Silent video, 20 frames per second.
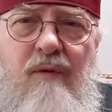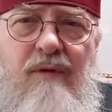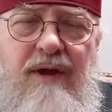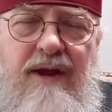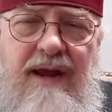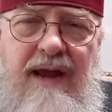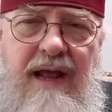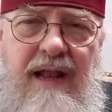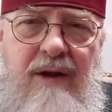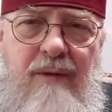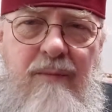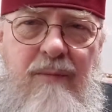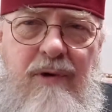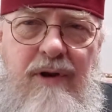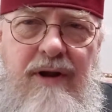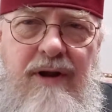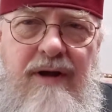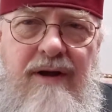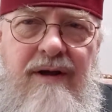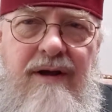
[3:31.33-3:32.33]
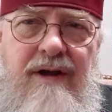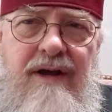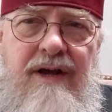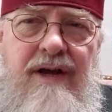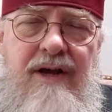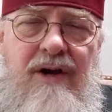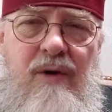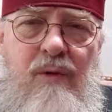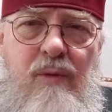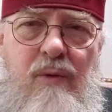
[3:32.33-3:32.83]
that Calabria
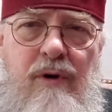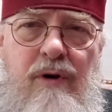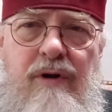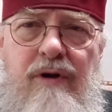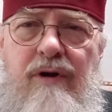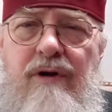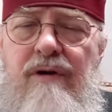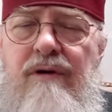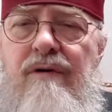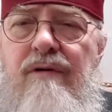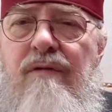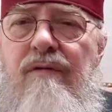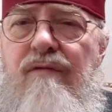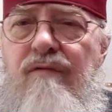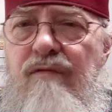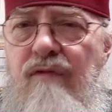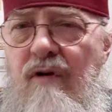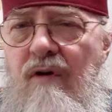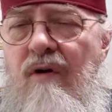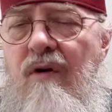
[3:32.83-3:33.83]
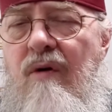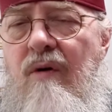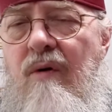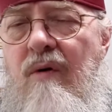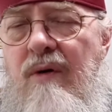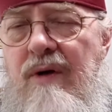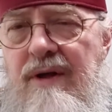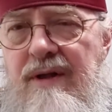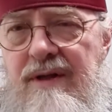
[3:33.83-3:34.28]
would fall